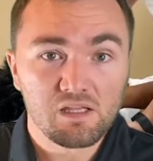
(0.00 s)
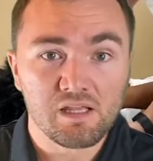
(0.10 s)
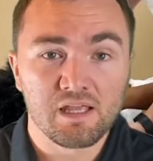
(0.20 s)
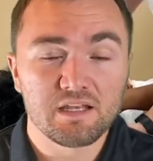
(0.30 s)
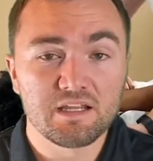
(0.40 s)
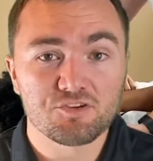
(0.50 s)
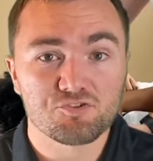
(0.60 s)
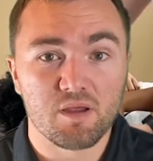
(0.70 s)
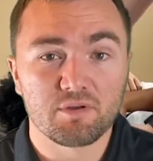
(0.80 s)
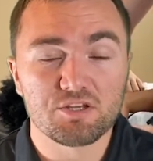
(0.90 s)
any
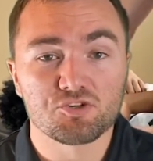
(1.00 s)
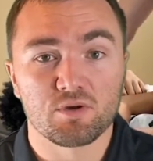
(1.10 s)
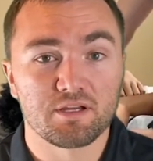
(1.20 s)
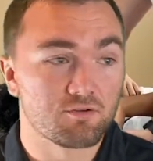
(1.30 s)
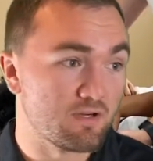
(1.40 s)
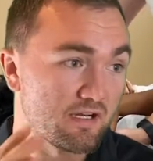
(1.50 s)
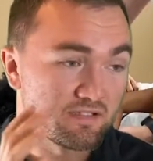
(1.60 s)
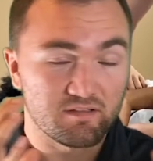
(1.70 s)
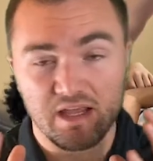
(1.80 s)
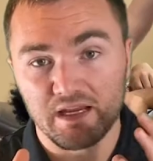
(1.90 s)
extremity joint or I
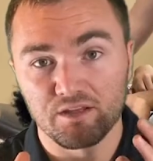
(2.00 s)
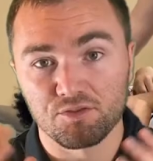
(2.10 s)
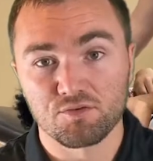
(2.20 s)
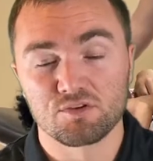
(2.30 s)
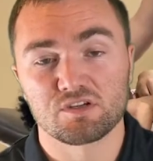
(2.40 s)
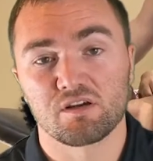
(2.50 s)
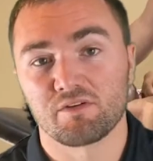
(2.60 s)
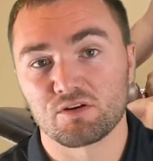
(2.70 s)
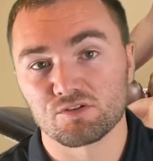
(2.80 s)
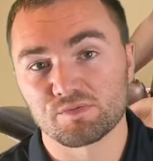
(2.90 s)
slacken through the
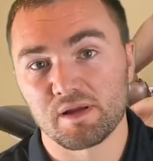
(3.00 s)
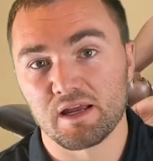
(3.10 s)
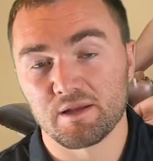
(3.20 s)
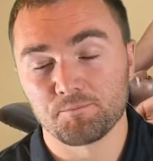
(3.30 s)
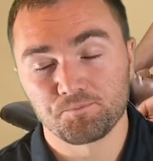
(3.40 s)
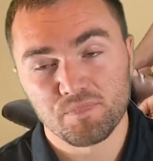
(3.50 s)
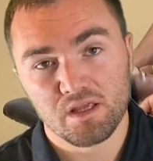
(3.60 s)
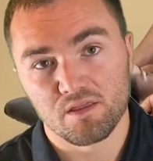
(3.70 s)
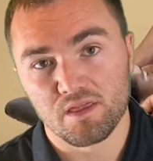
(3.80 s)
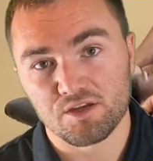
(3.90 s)
cervical spine,
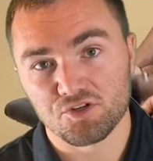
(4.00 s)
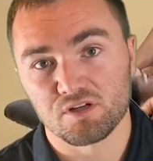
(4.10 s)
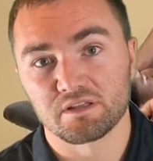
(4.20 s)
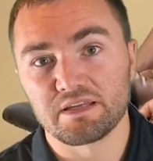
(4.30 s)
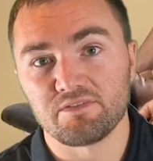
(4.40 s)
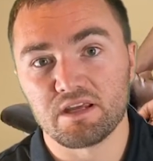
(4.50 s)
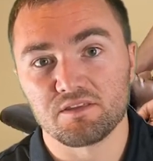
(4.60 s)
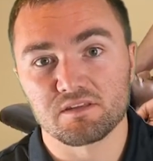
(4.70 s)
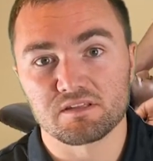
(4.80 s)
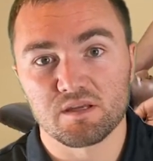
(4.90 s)
that should alleviate
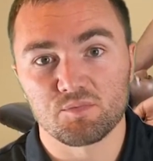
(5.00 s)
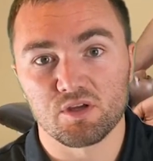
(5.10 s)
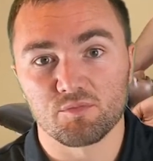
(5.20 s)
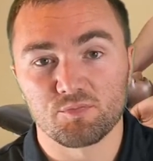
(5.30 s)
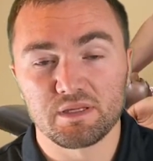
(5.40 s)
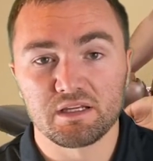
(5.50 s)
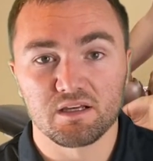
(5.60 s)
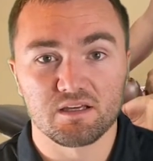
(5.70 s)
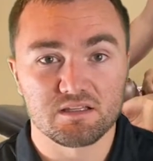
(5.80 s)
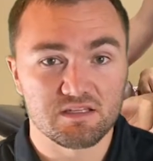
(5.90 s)
the symptoms,
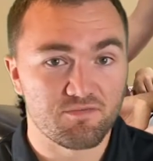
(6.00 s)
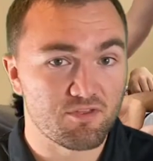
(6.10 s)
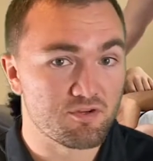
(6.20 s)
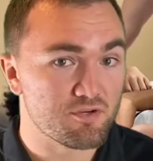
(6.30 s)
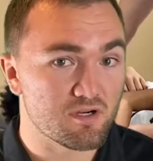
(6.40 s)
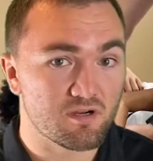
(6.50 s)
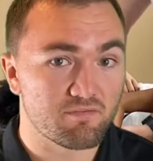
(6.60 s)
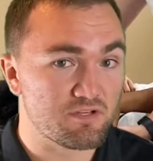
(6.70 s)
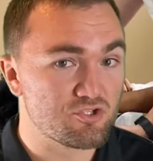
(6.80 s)
because if the nerve in